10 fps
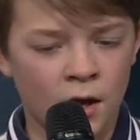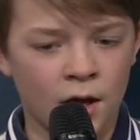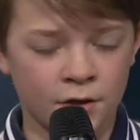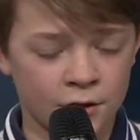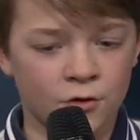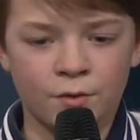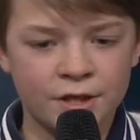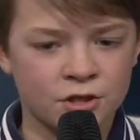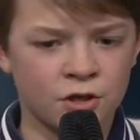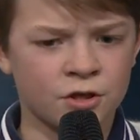and done their
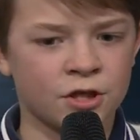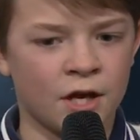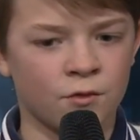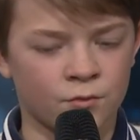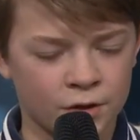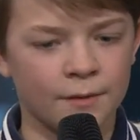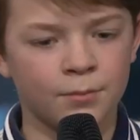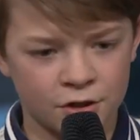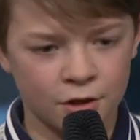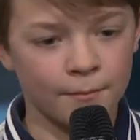research and really
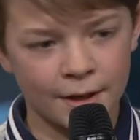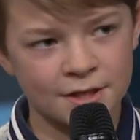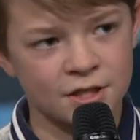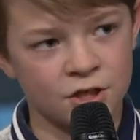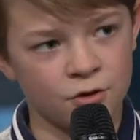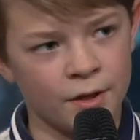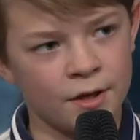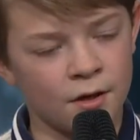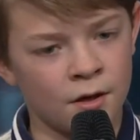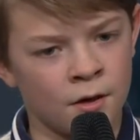put their best into it.
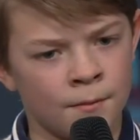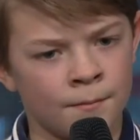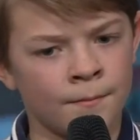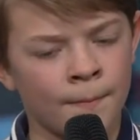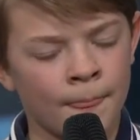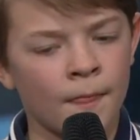Um,